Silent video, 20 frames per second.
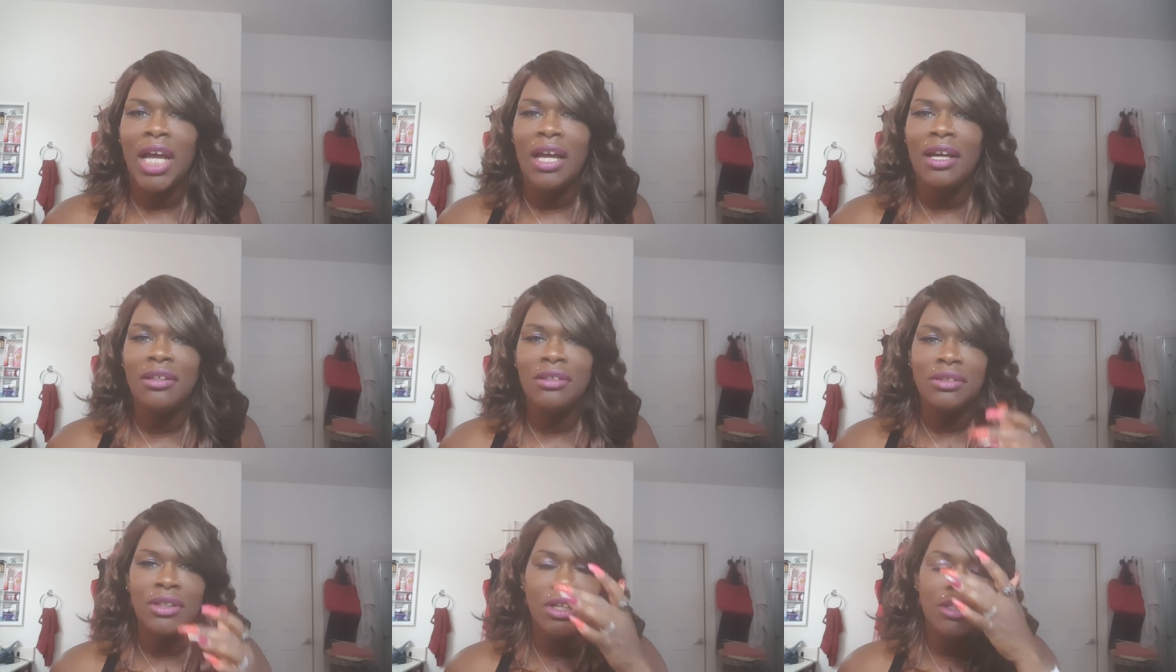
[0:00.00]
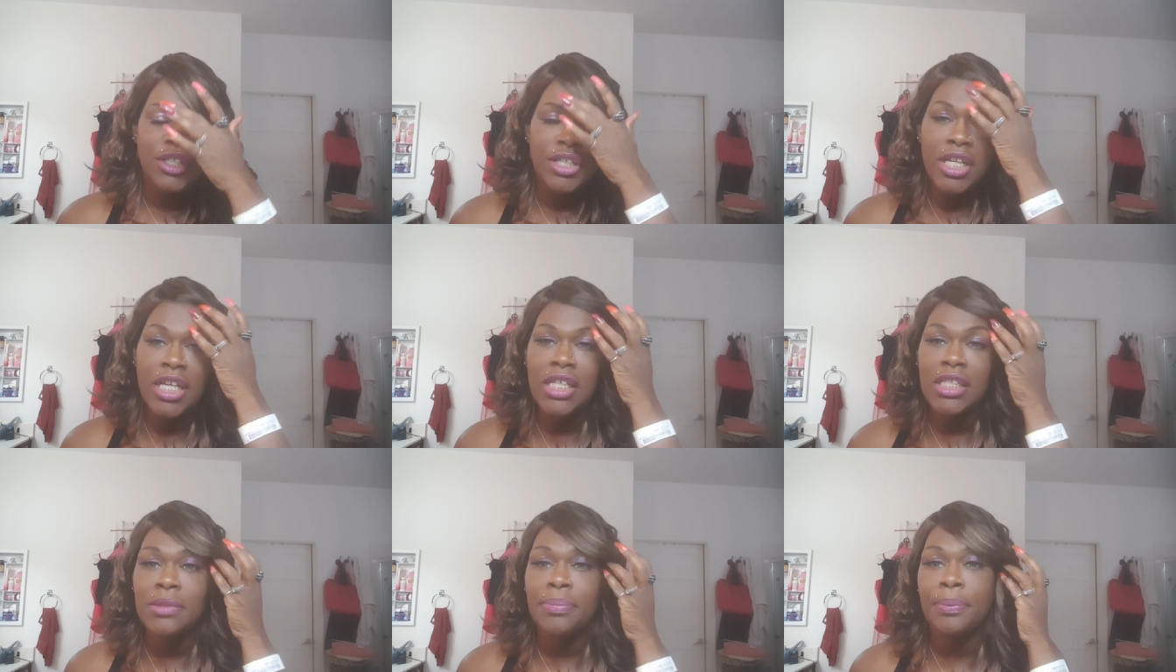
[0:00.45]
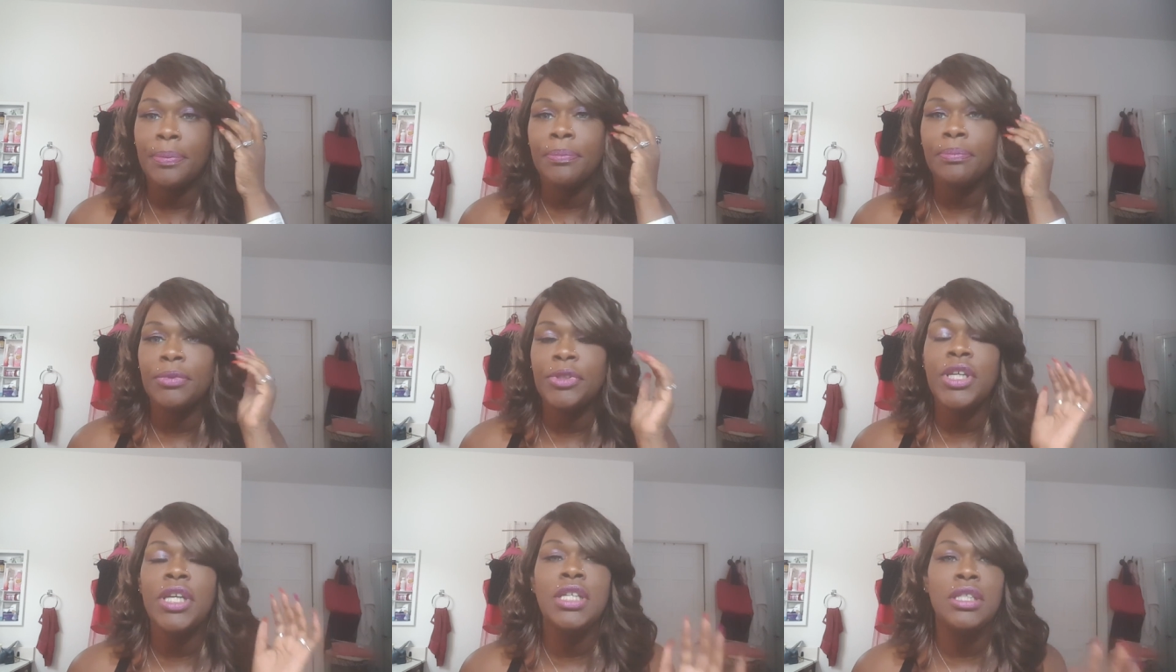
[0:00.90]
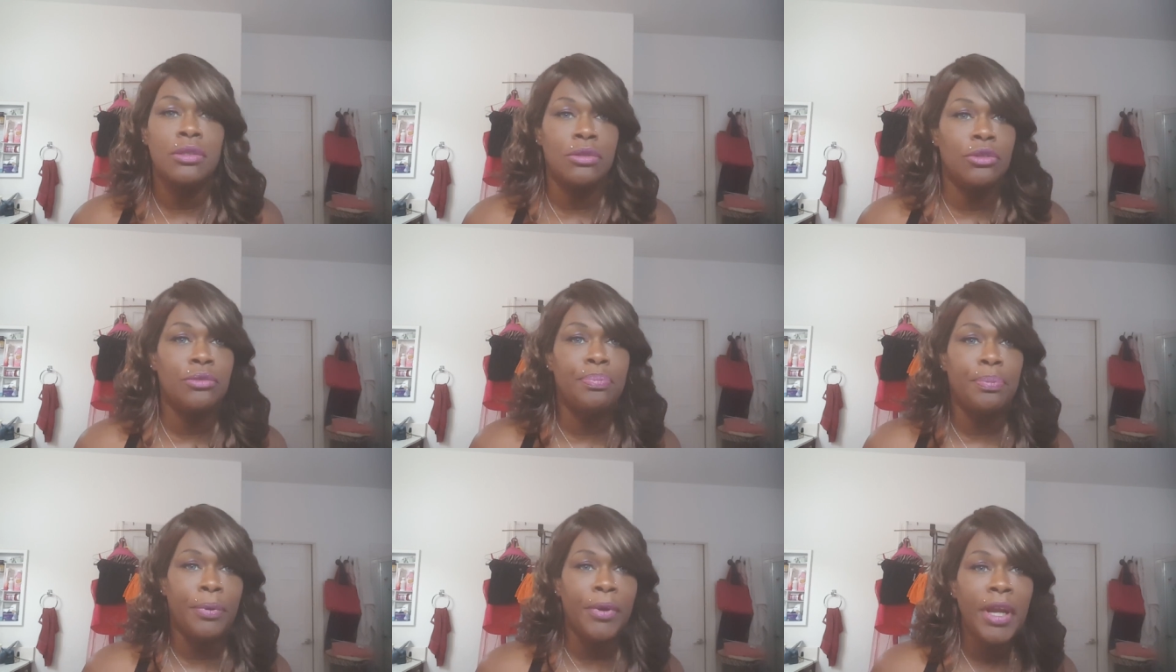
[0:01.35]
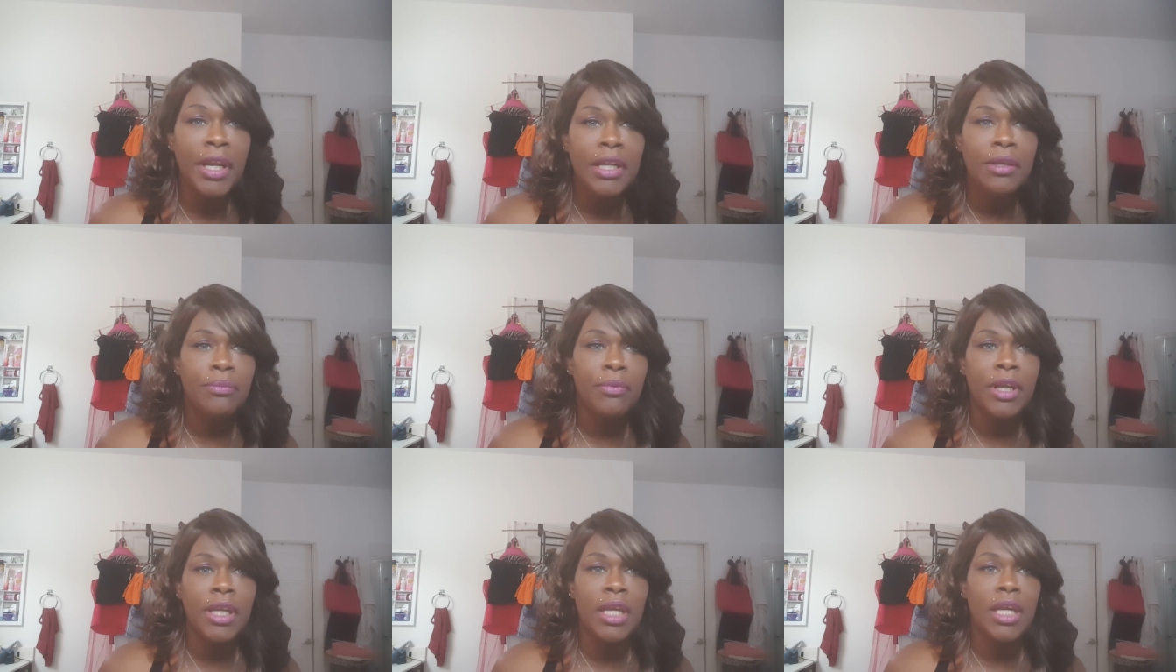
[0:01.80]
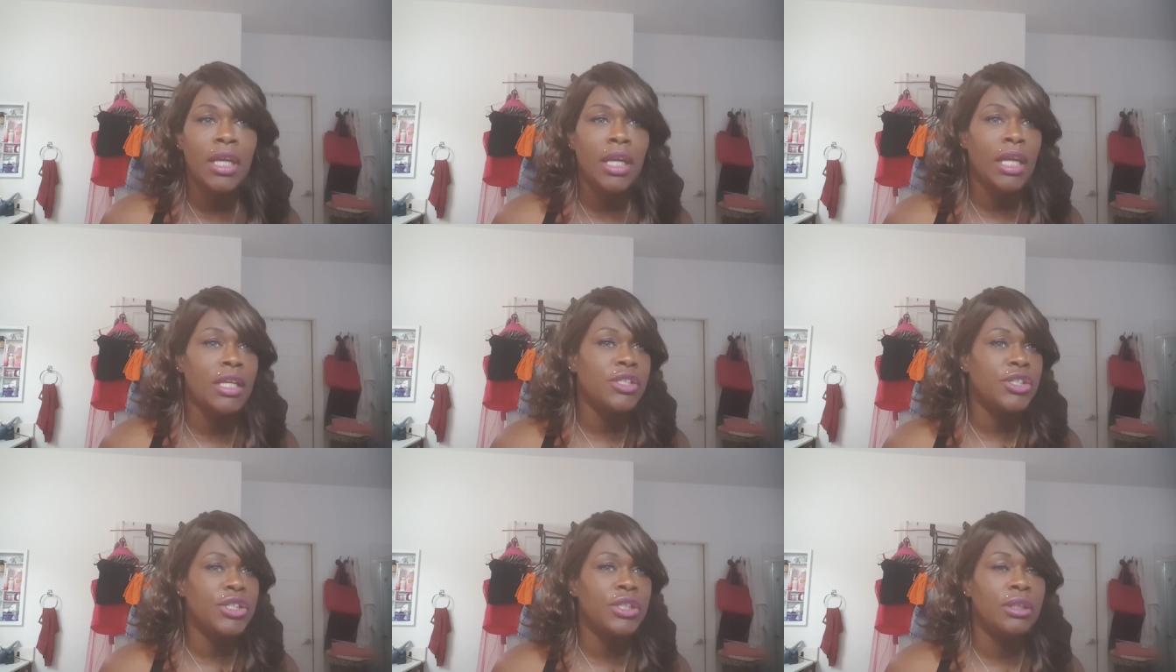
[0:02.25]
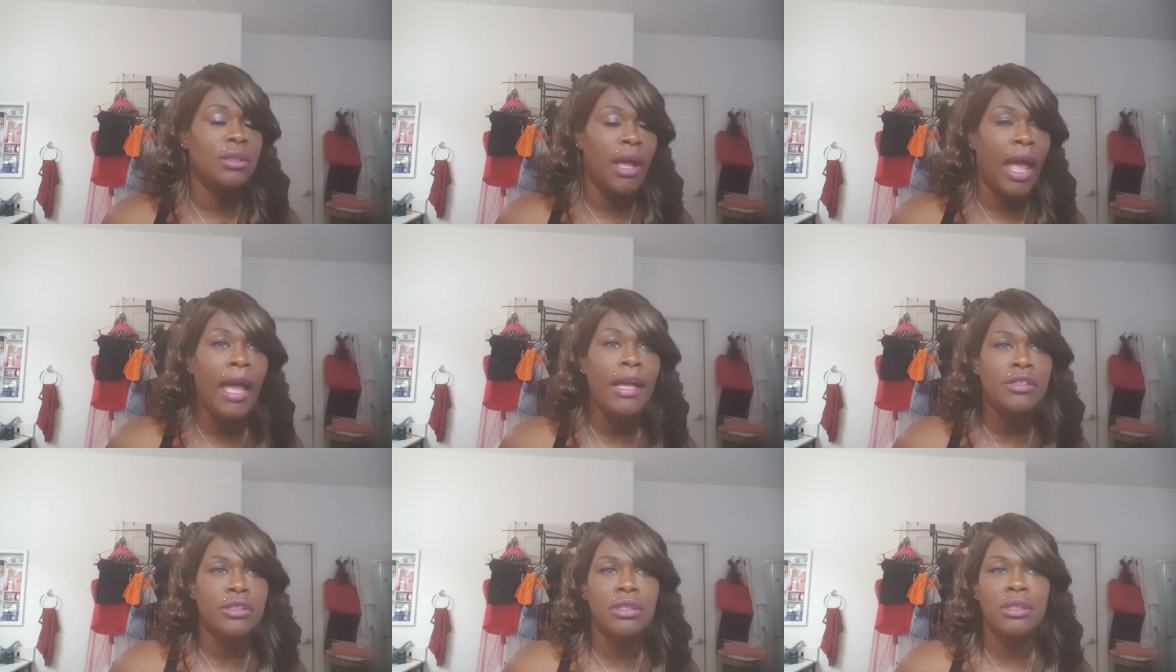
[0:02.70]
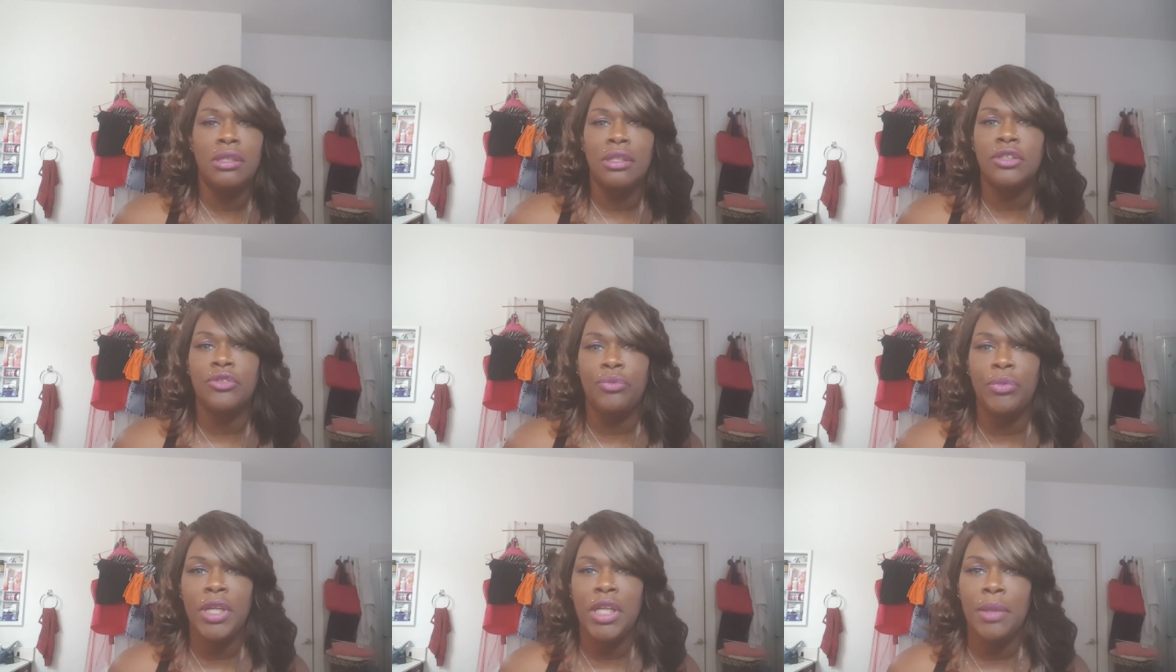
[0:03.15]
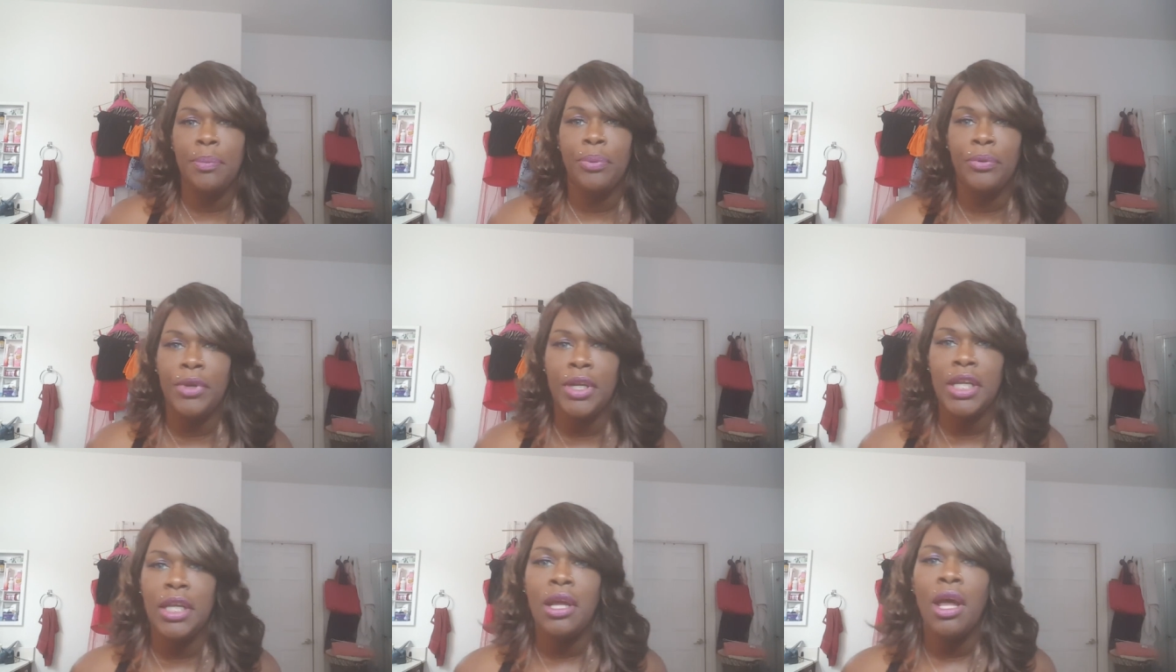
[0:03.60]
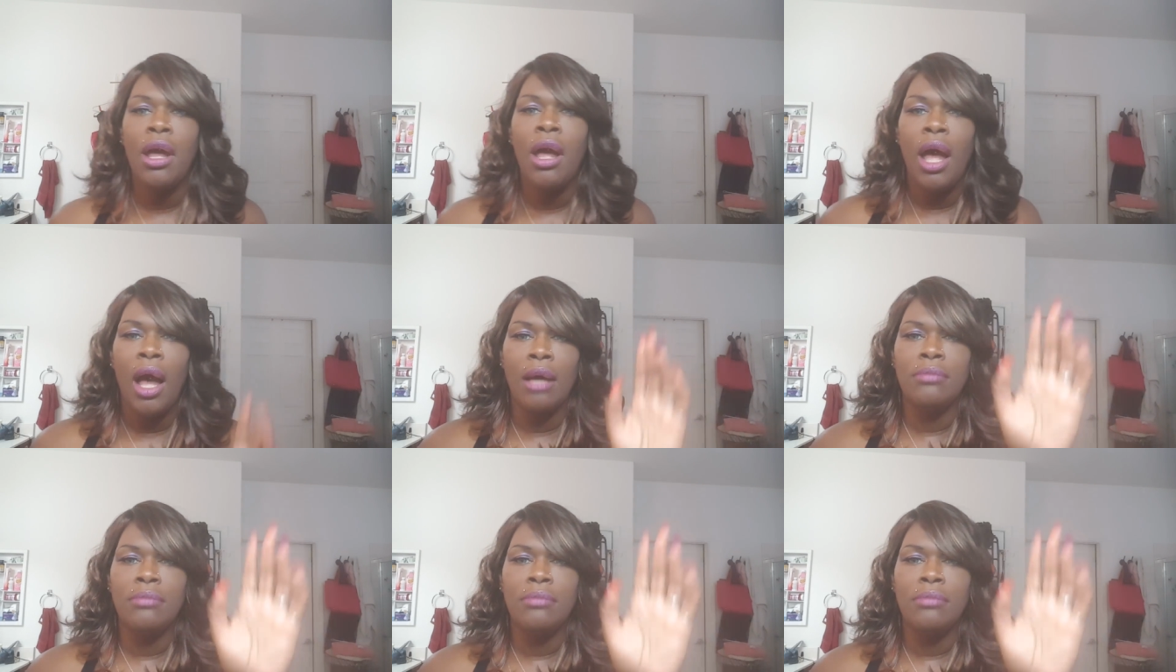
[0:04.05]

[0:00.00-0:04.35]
I don't know. She's she's pretty wig and she actually looks really pretty.